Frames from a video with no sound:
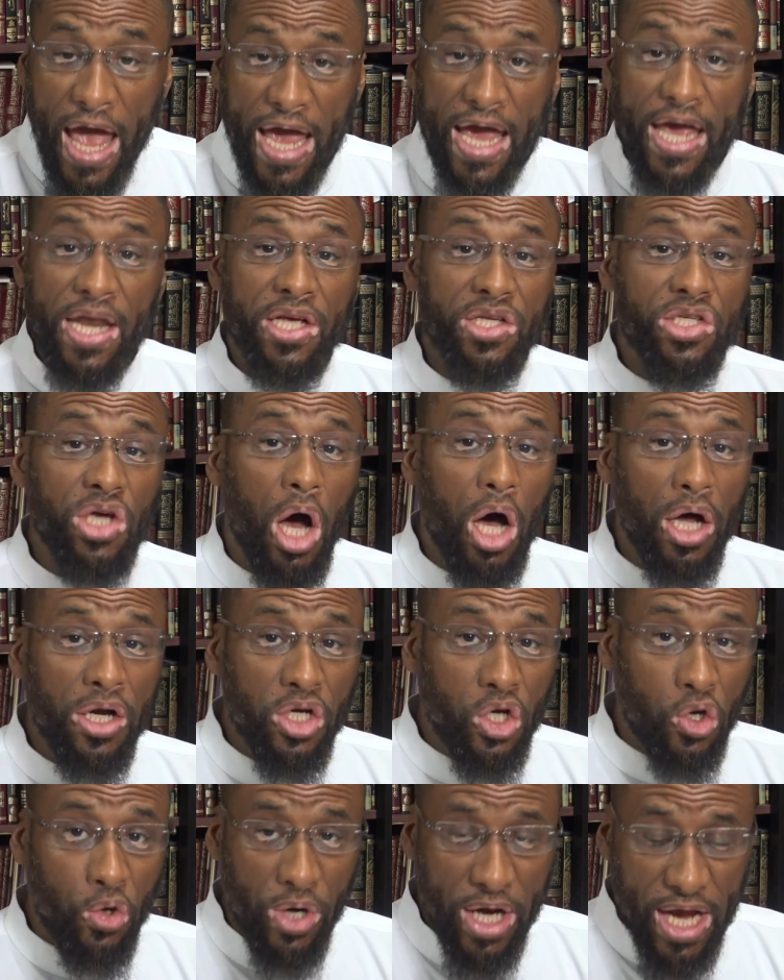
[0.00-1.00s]
It is
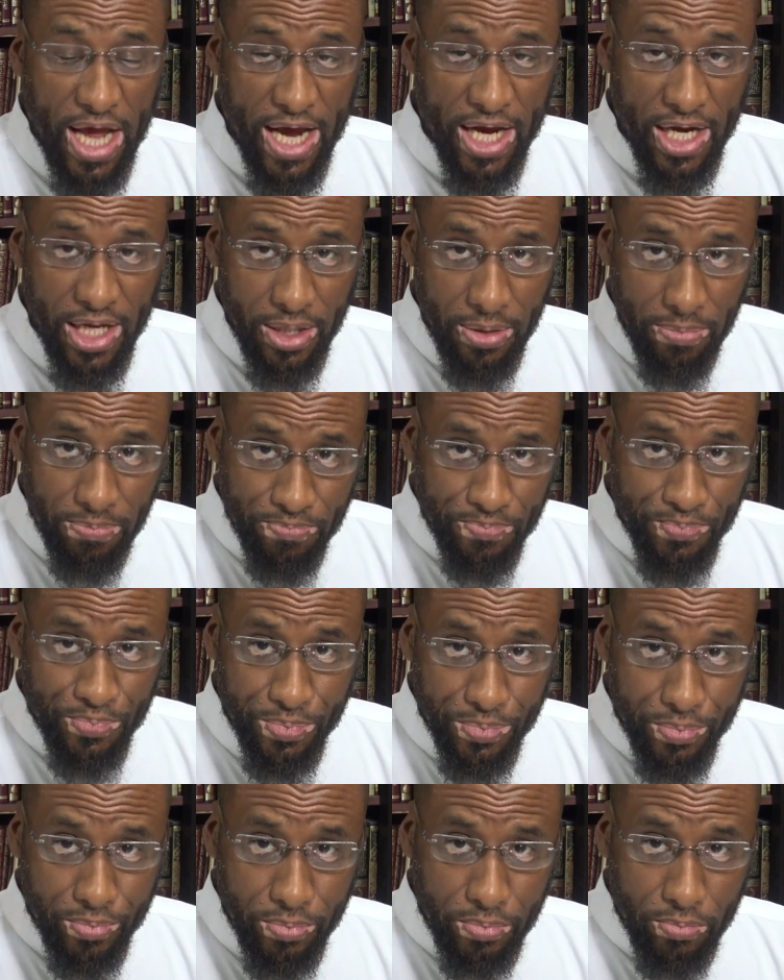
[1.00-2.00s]
uncreated,
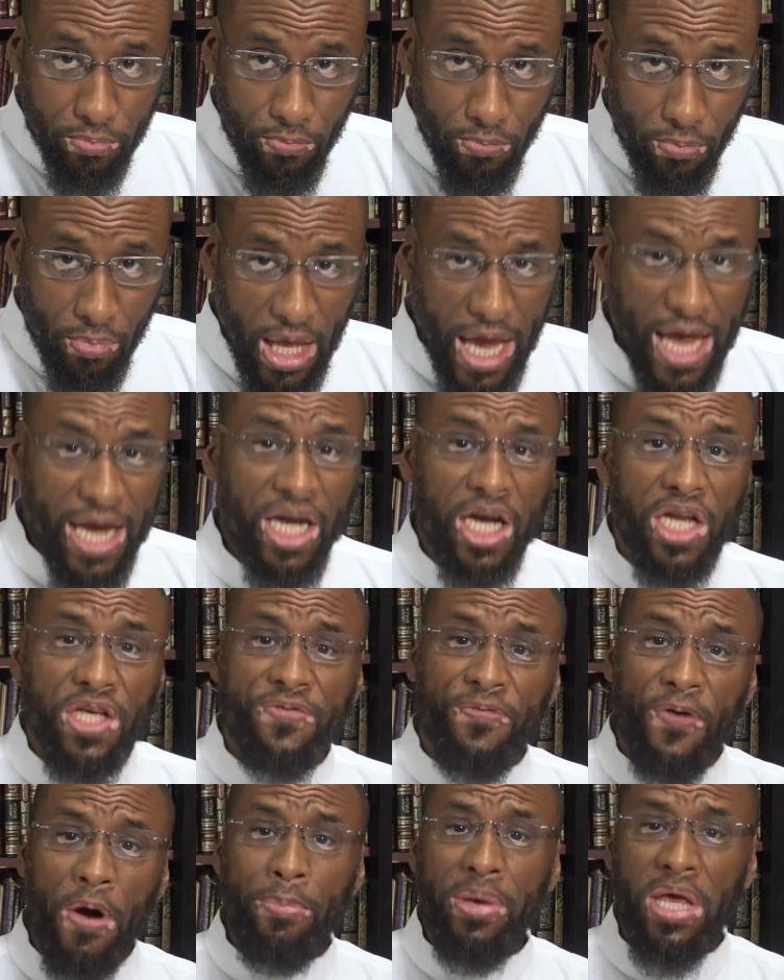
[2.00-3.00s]
and it
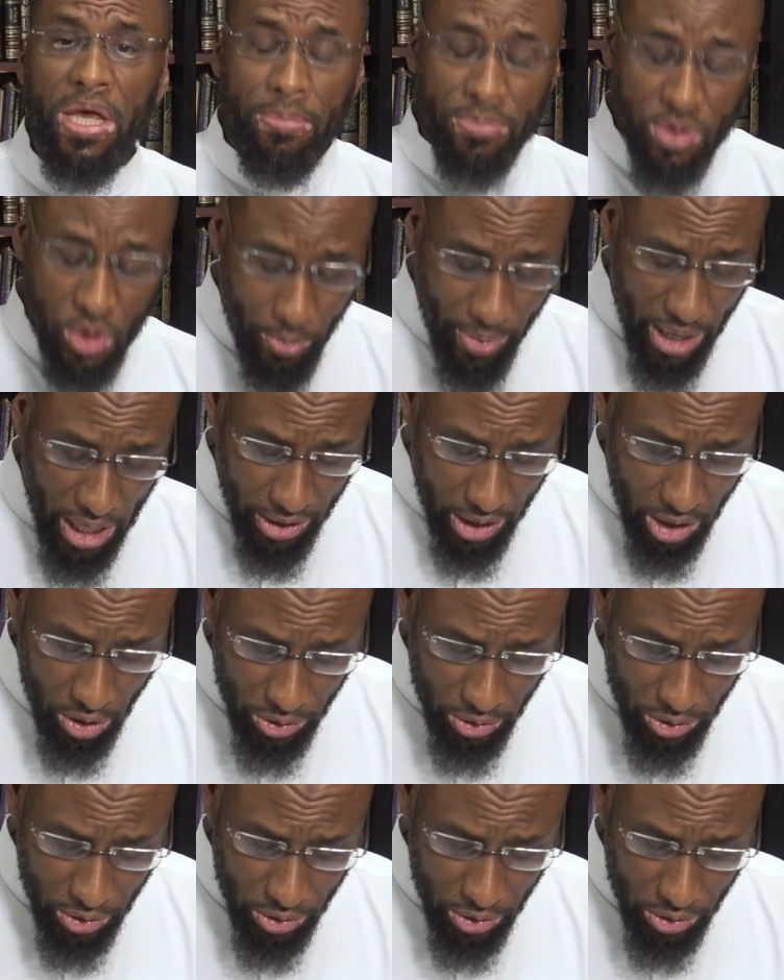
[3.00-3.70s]
is from Him to wa